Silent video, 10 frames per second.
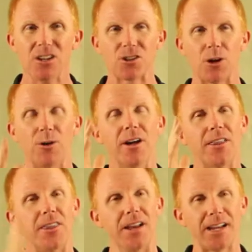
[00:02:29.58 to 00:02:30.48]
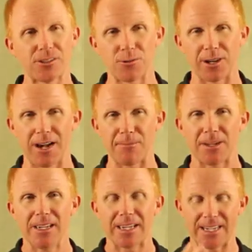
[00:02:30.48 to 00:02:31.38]
So the next one
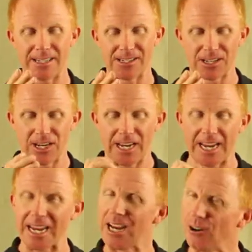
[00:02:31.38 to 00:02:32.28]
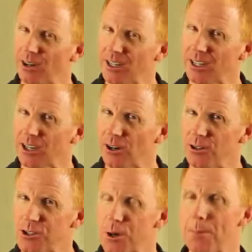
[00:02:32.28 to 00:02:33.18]
up is hearing a
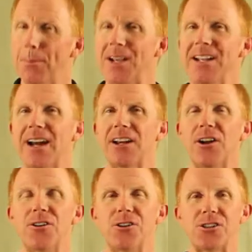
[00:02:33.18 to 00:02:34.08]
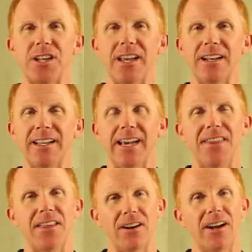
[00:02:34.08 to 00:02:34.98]
coach, but not understanding
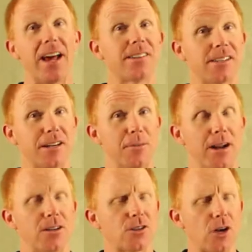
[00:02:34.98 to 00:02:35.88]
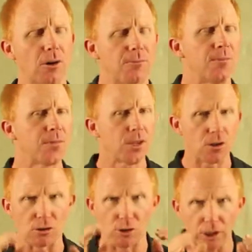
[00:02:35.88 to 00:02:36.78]
and then not asking about it. So
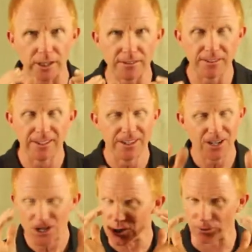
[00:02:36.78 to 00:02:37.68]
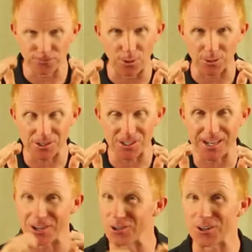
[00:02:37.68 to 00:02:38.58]
you're looking, you're
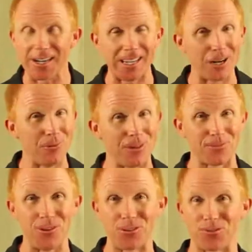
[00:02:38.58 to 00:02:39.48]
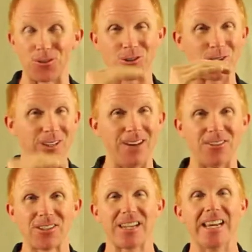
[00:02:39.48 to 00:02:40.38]
focusing, you're trying to get away from those first 2
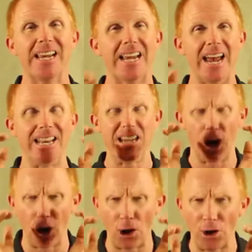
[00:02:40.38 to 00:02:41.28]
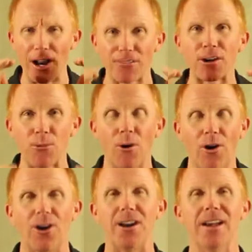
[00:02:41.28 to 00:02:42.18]
levels, and you heard every
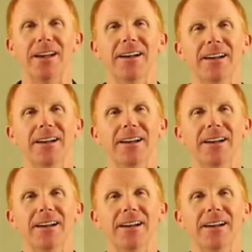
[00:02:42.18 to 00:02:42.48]
word,